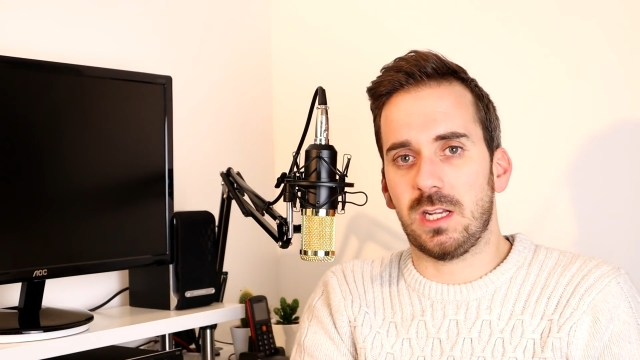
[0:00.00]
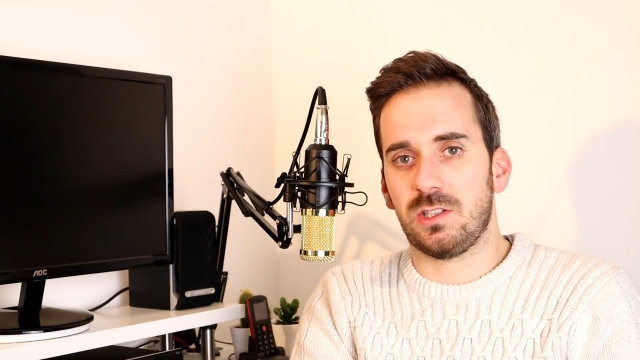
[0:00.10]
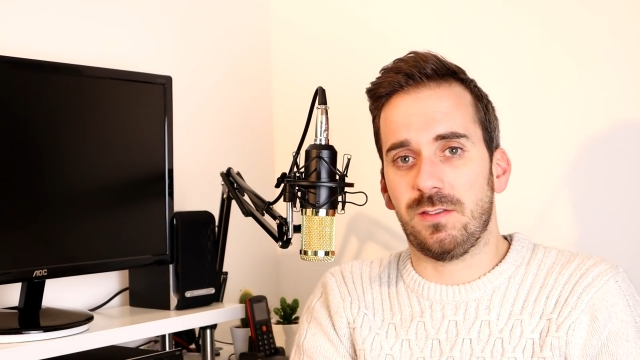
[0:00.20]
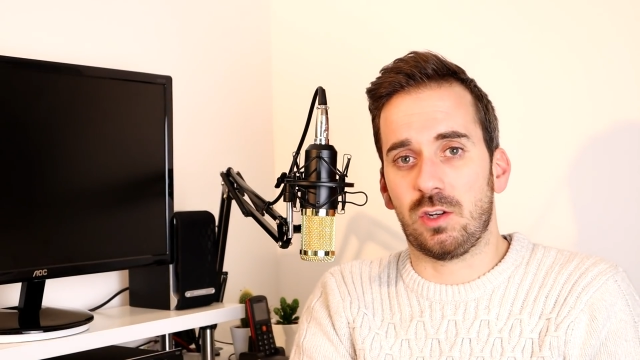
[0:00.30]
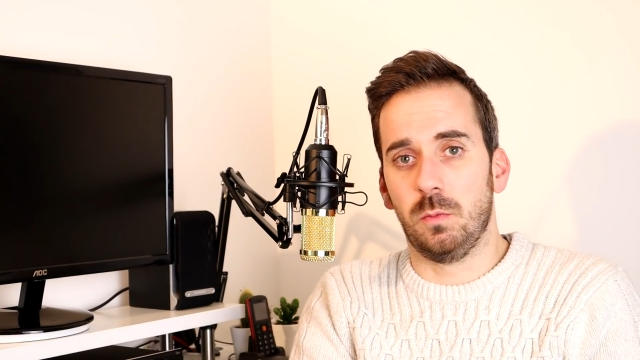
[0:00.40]
I
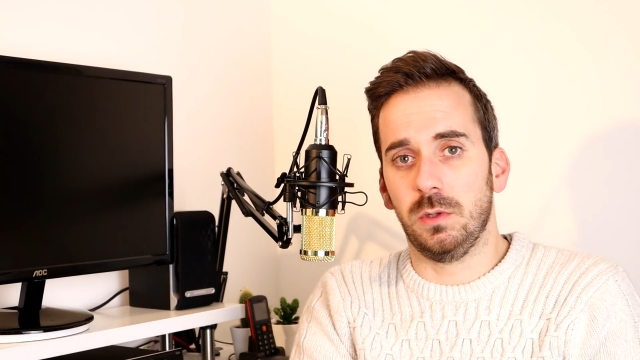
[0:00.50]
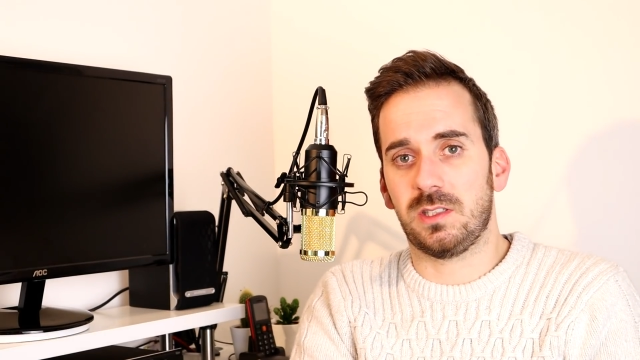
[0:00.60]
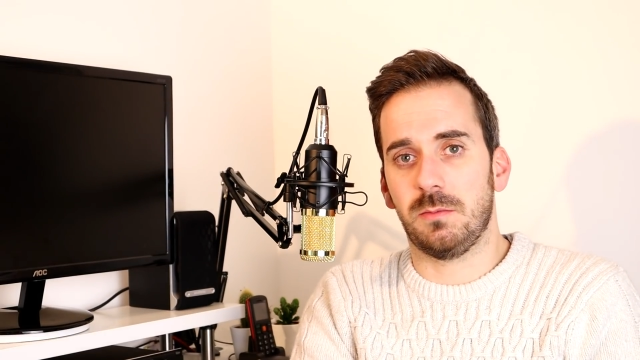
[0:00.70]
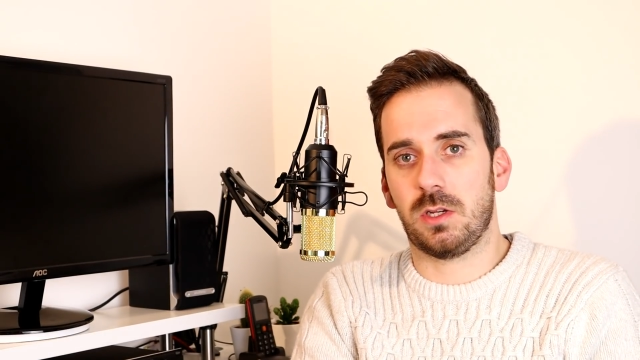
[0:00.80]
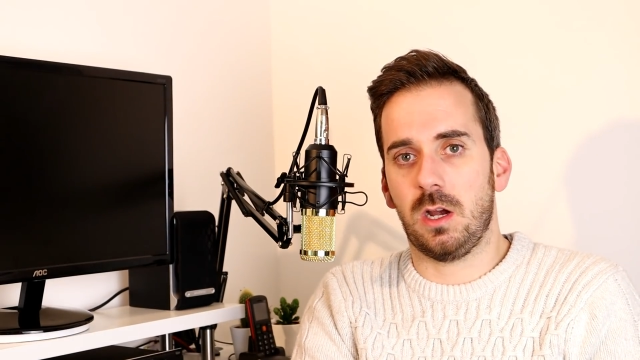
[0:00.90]
actually, have a couple
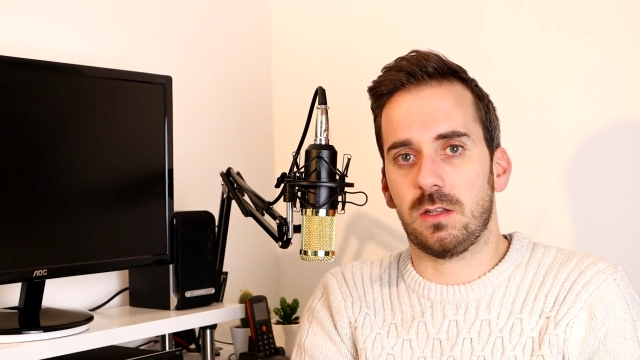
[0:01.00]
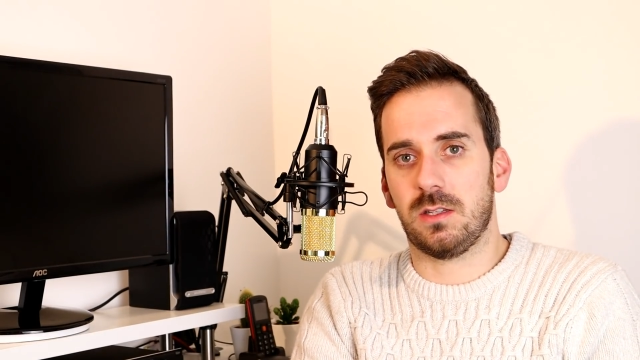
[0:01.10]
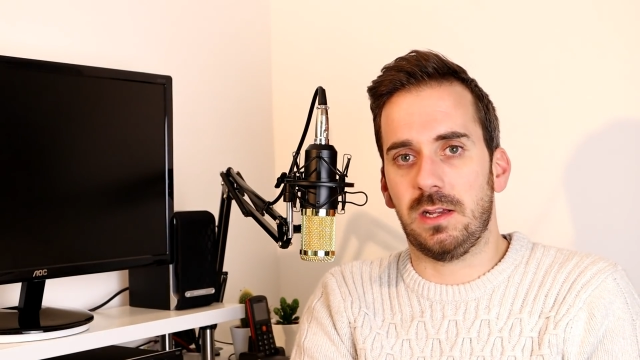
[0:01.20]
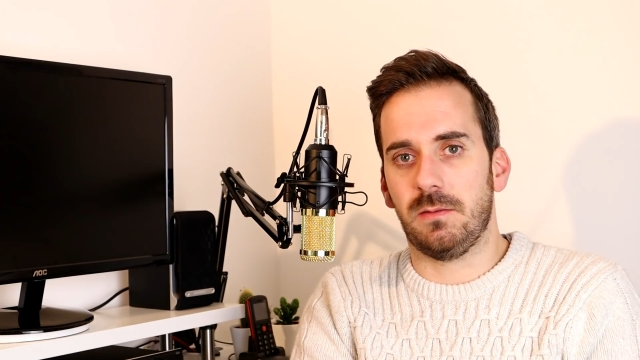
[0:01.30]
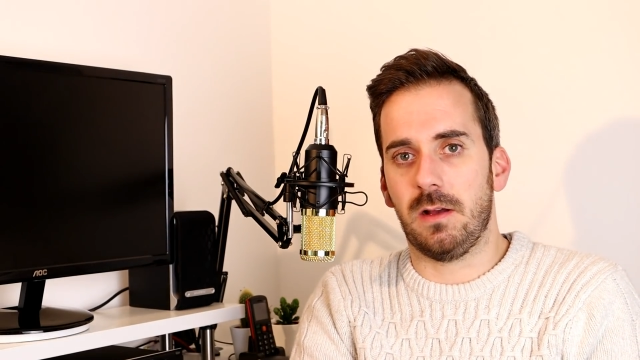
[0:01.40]
of SIM cards
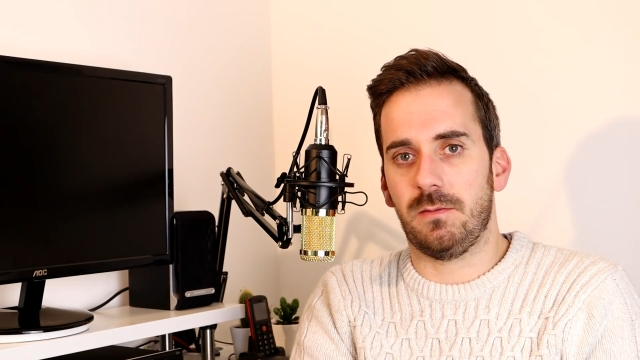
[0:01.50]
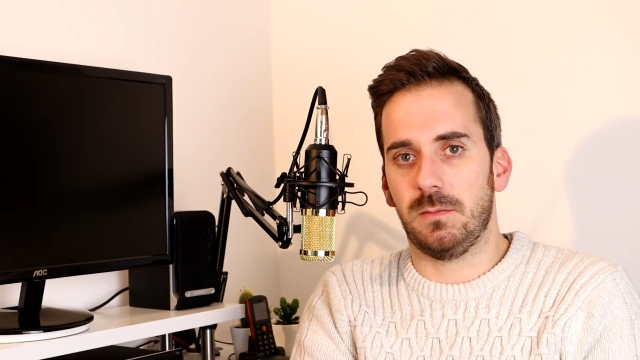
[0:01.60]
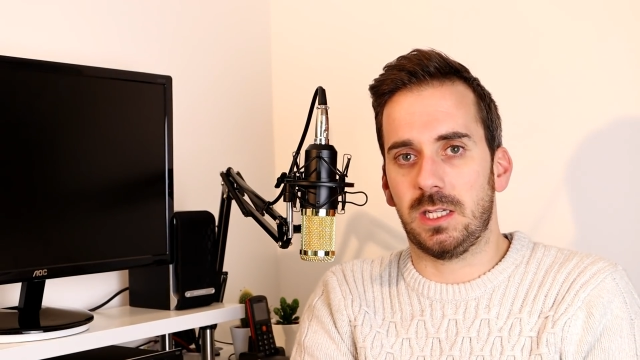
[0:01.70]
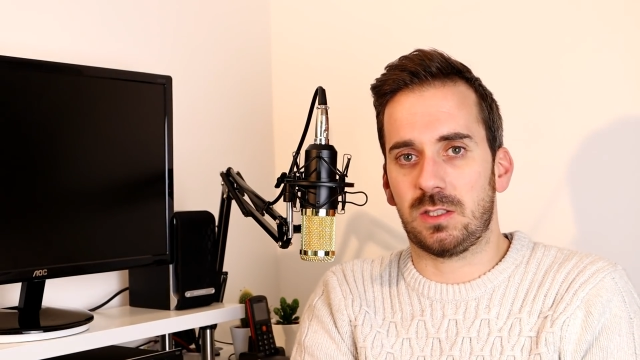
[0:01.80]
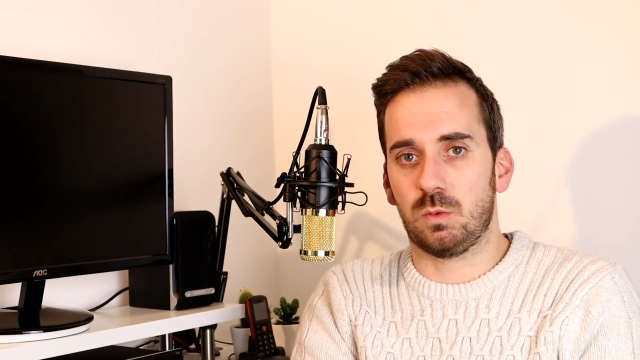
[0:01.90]
that I, I,
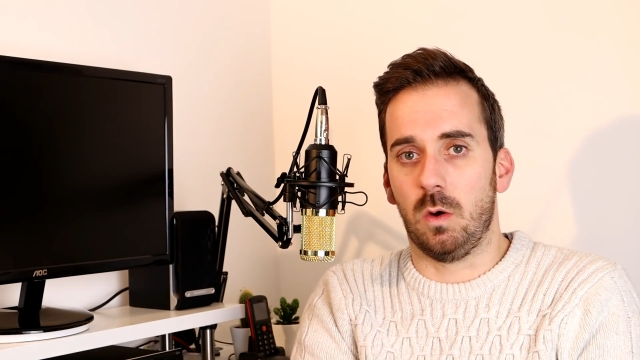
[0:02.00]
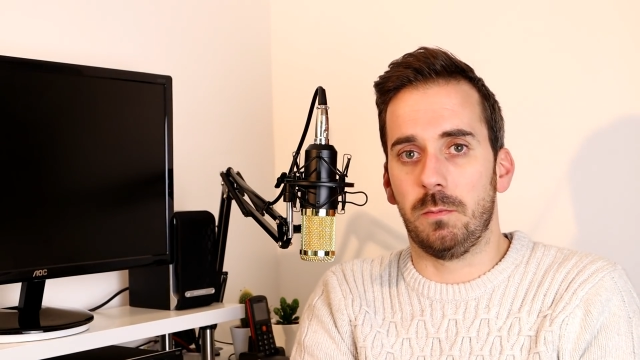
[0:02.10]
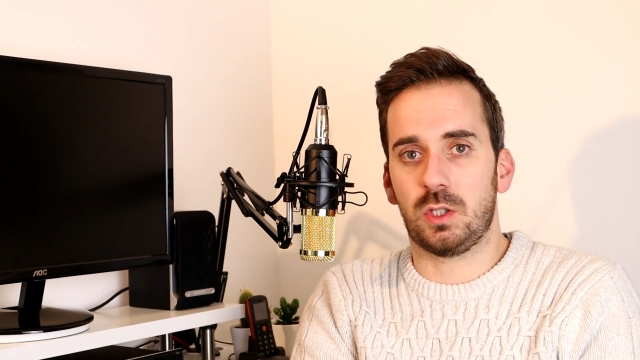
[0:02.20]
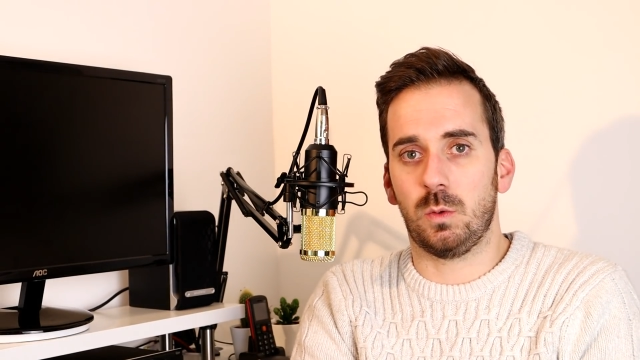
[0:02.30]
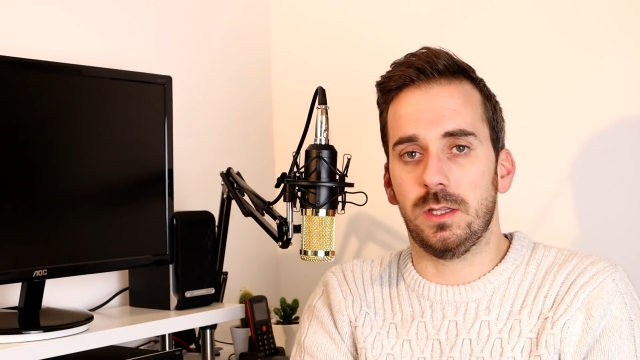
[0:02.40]
I
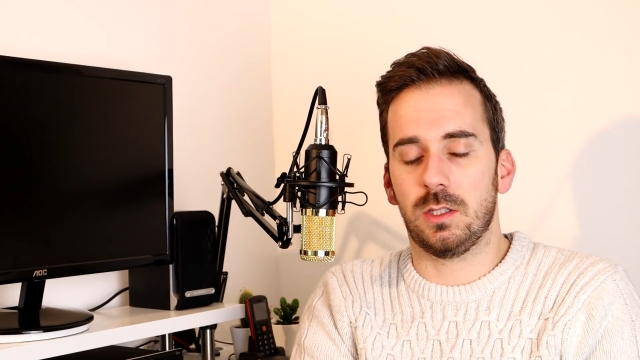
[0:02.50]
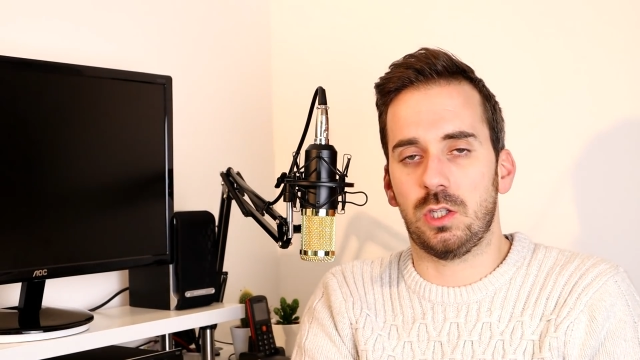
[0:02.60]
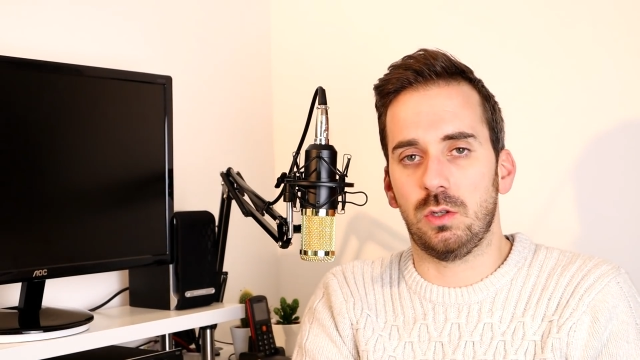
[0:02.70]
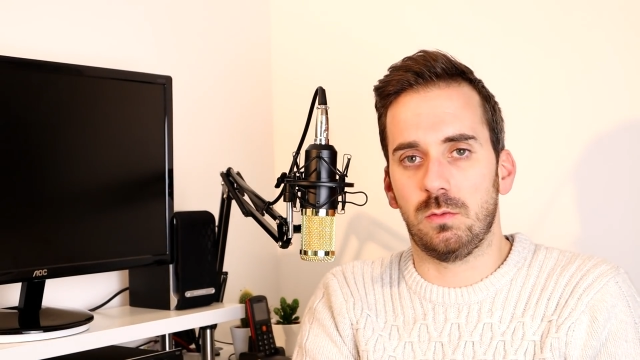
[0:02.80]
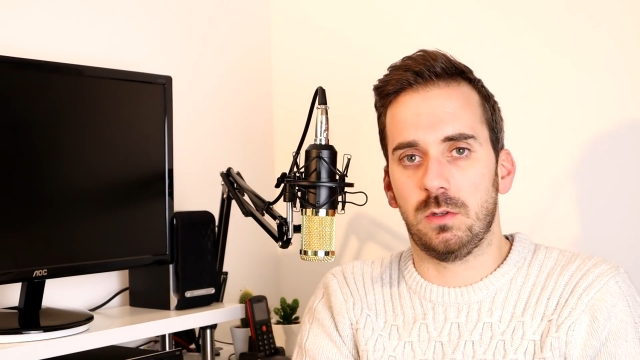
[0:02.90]
swap between the
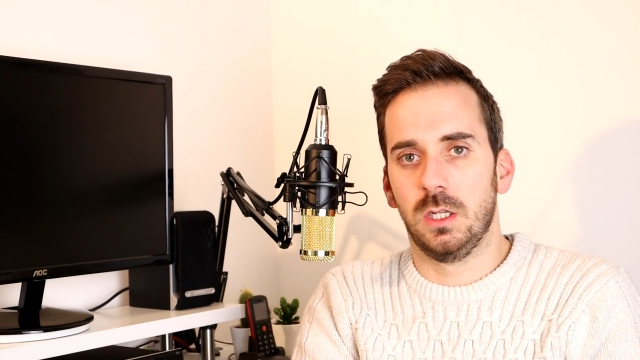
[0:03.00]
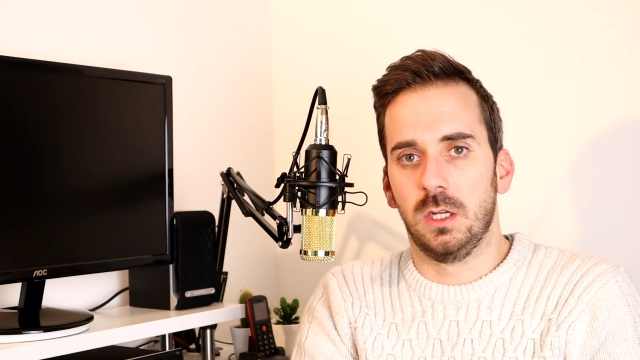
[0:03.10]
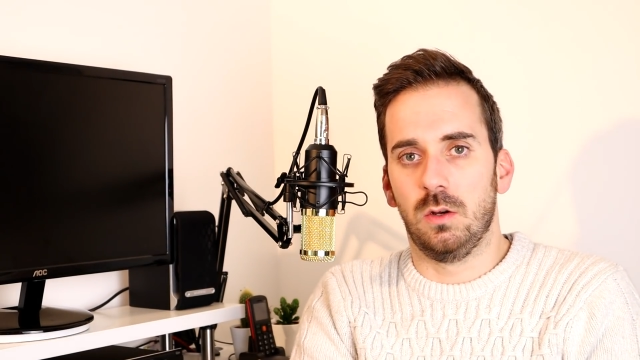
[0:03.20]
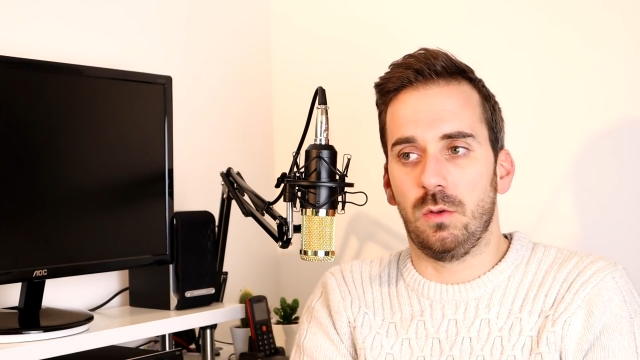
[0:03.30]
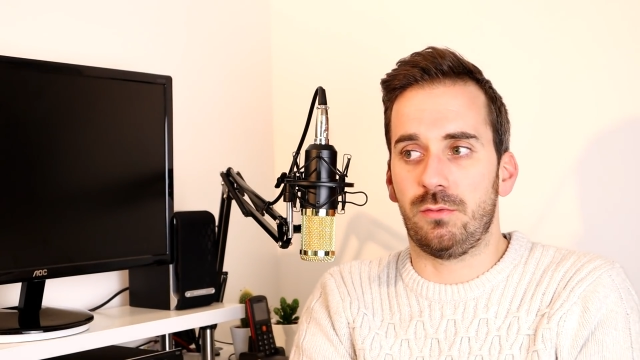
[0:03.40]
two
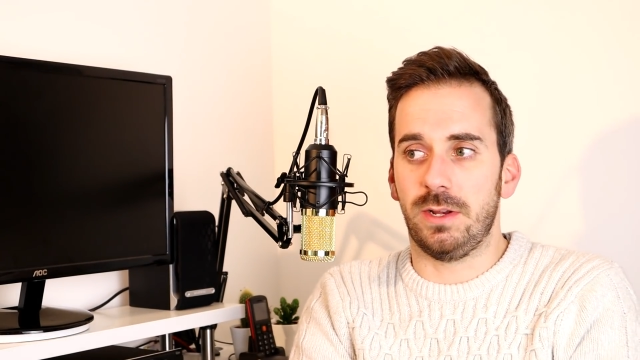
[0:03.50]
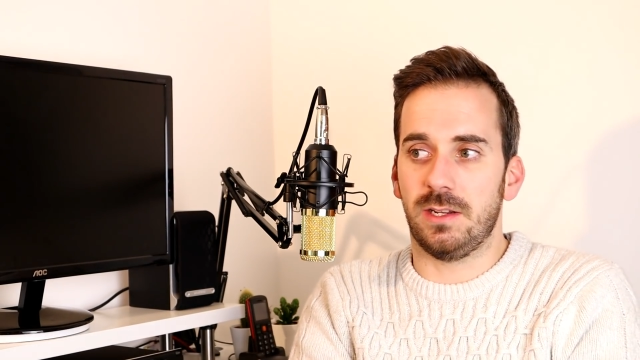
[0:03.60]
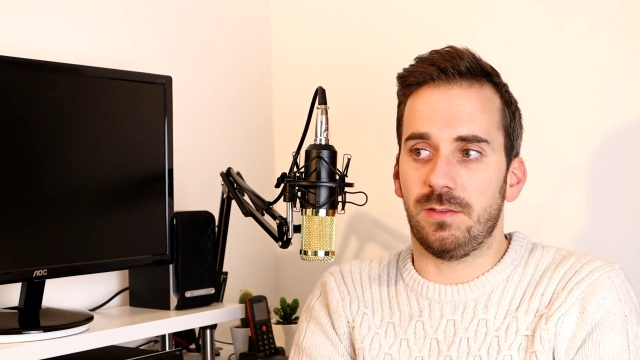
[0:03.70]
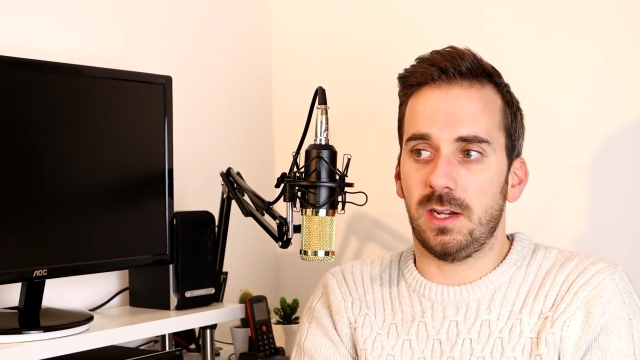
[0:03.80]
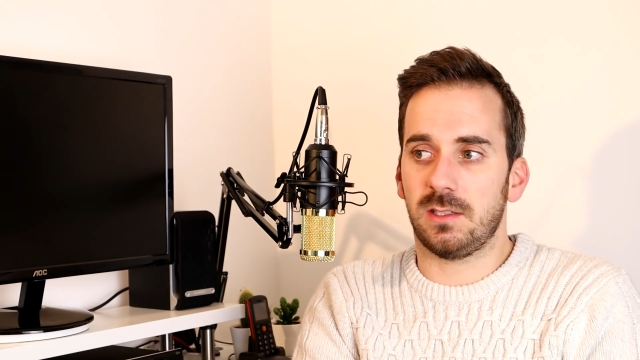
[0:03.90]
or three
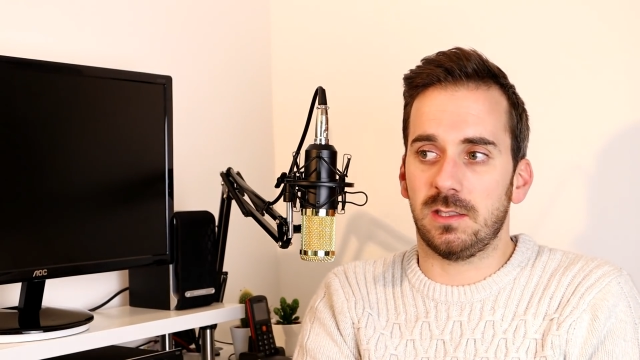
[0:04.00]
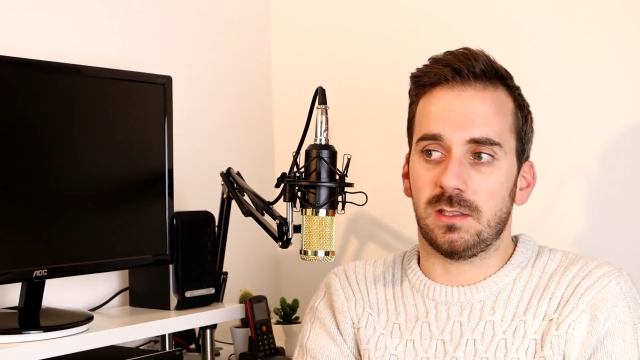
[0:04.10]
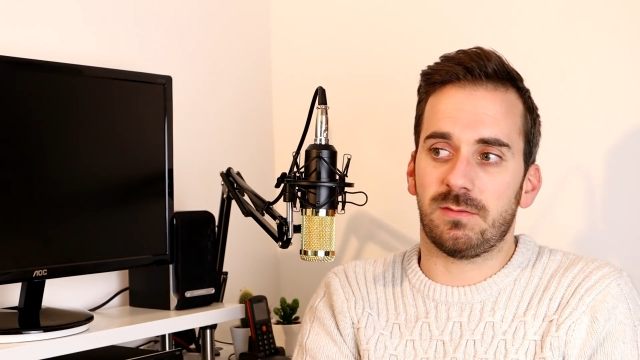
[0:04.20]
devices.